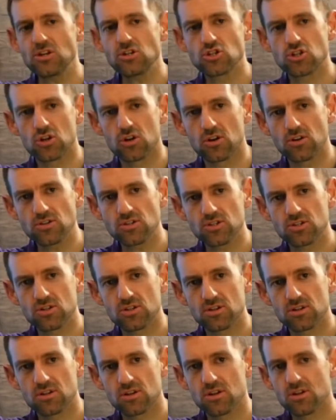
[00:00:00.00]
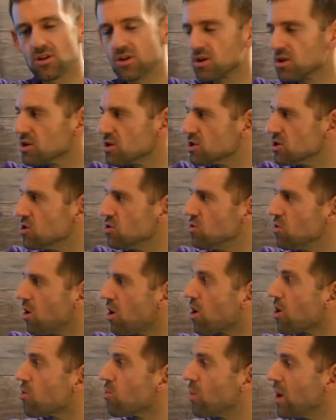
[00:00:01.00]
a church, you
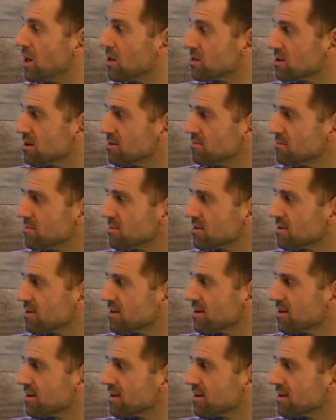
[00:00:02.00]
are welcome.